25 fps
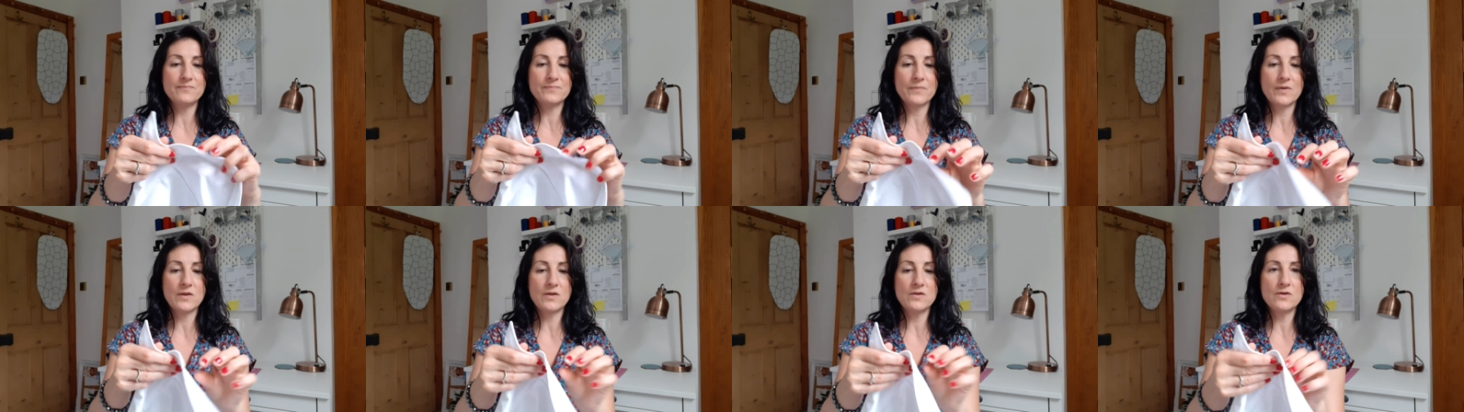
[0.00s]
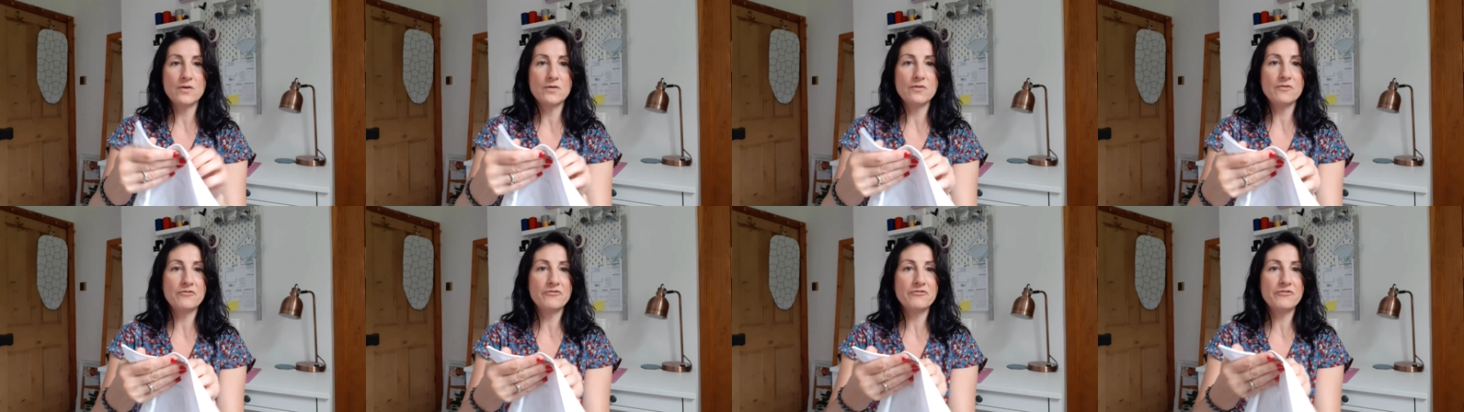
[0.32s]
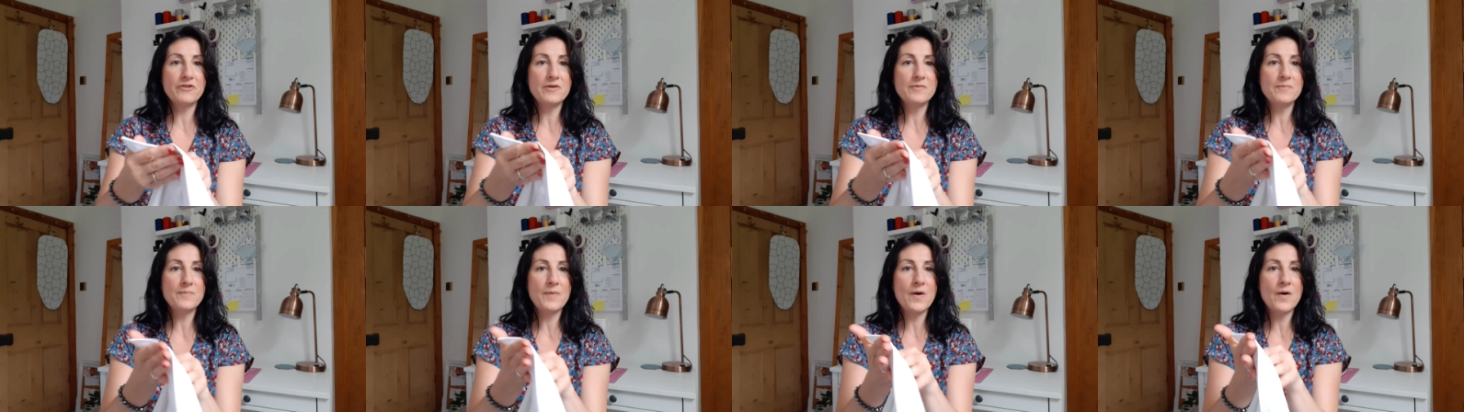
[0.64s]
You know, the
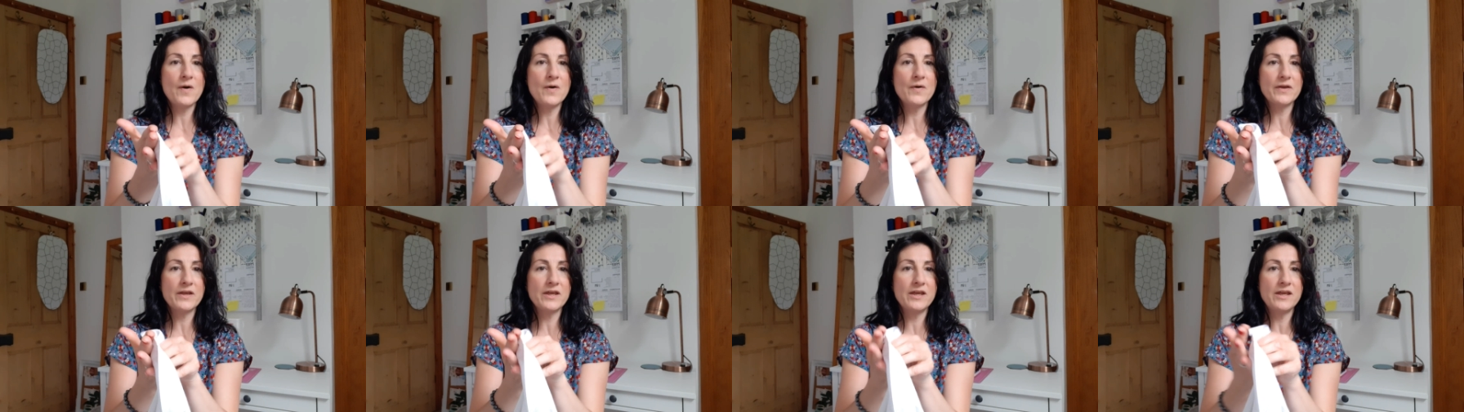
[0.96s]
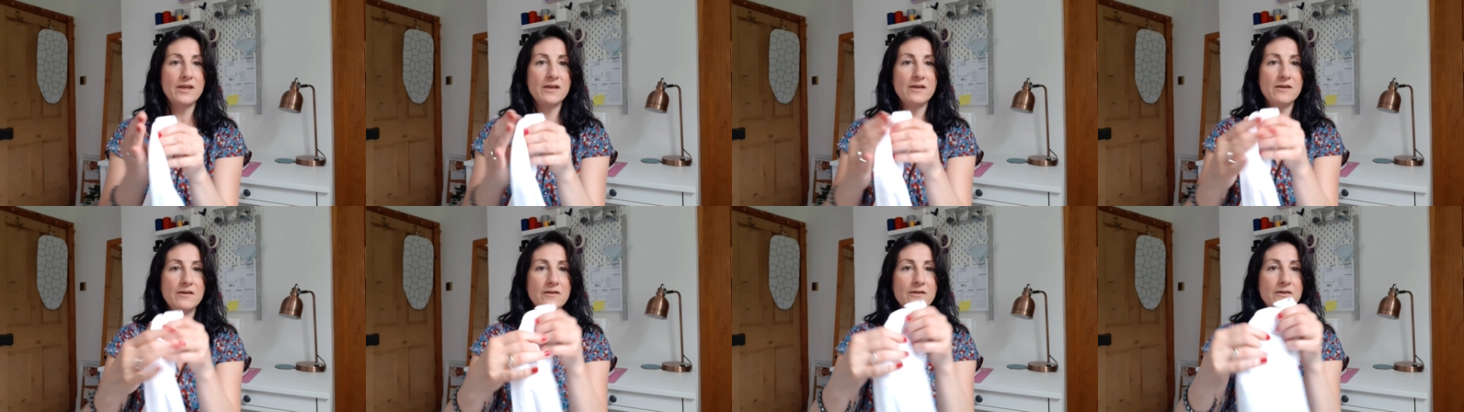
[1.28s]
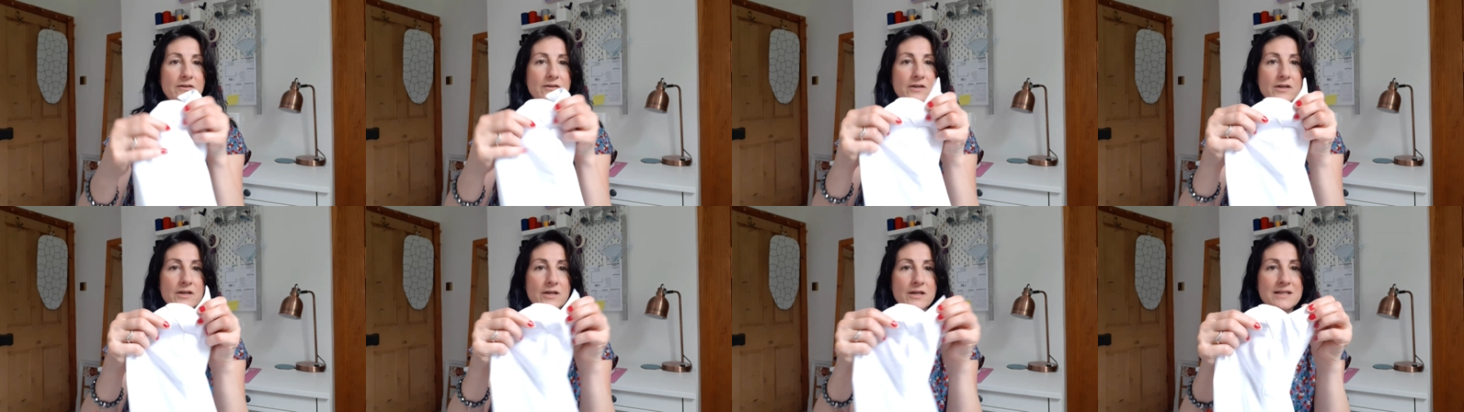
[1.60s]
front part here,
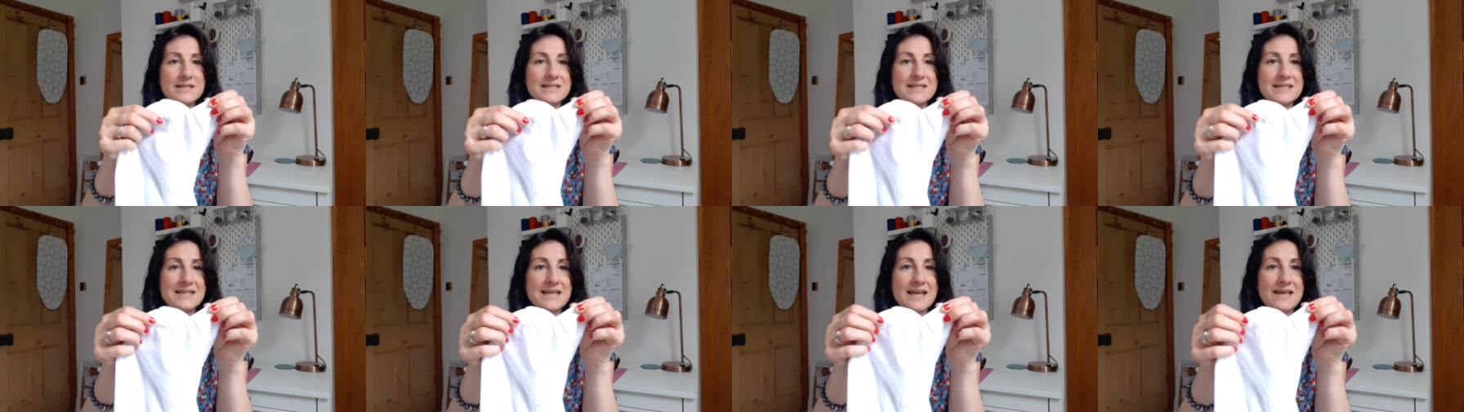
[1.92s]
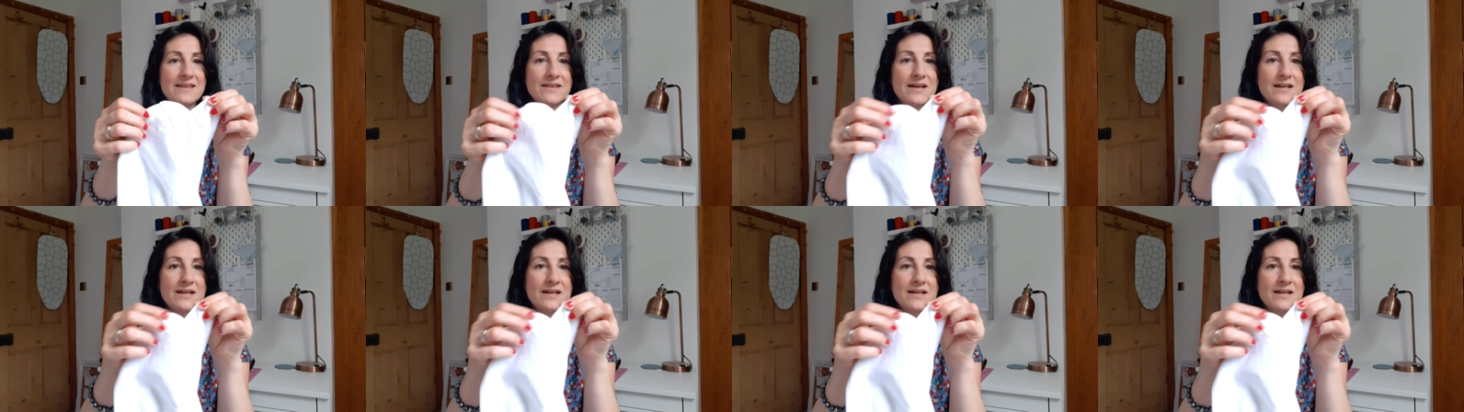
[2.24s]
to get